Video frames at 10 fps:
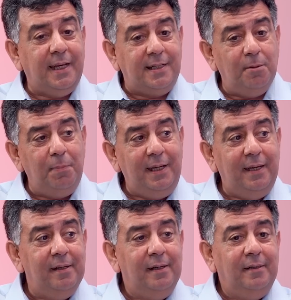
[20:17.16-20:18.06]

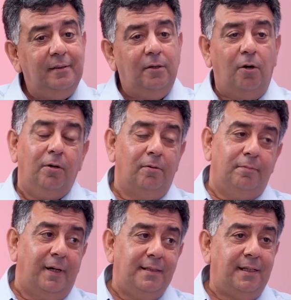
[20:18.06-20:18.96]
sensibly, or
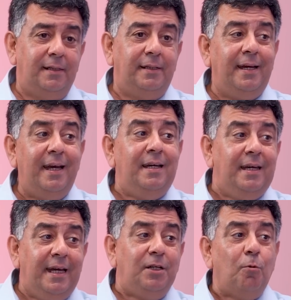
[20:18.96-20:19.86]
I said they didn't
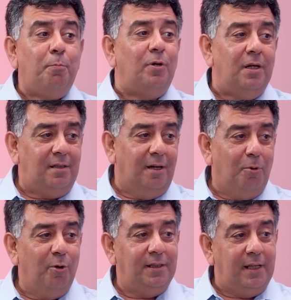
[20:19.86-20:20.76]
need to put a
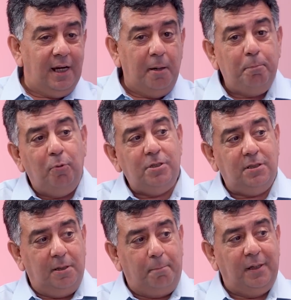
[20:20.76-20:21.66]
turbo in there and
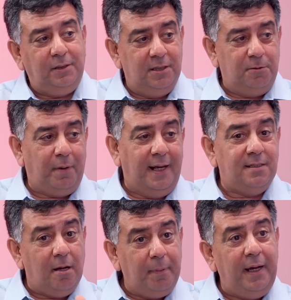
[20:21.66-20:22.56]
push the Punch's
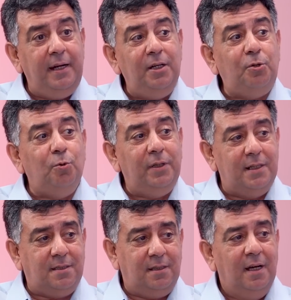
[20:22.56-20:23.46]
price up into
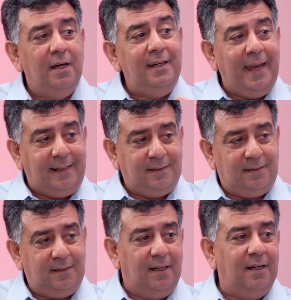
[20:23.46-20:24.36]
this
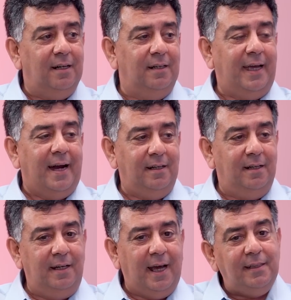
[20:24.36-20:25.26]
next
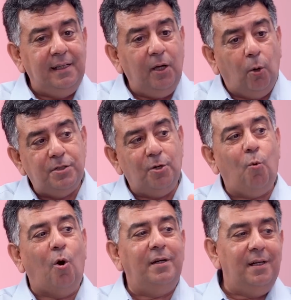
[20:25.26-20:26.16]
category. I think they also
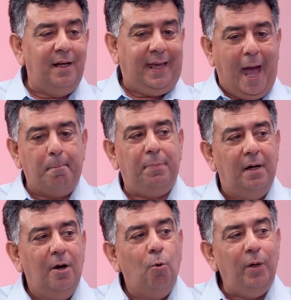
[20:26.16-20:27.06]
wanted a gap
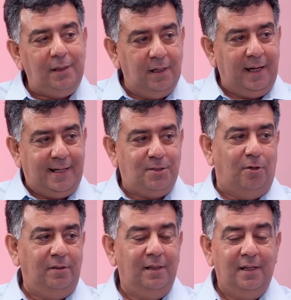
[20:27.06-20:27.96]
with the
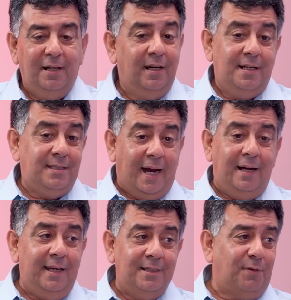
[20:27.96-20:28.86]
Nexon.
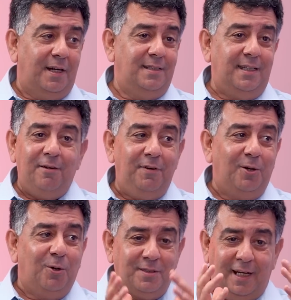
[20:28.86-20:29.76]
Sadly, as far as the EV
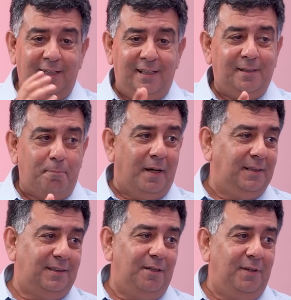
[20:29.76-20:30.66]
goes, I think the
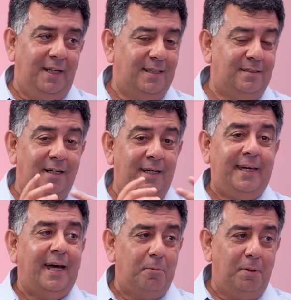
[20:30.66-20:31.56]
Punch EV has really
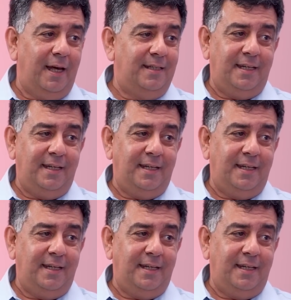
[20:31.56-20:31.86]
cannibalized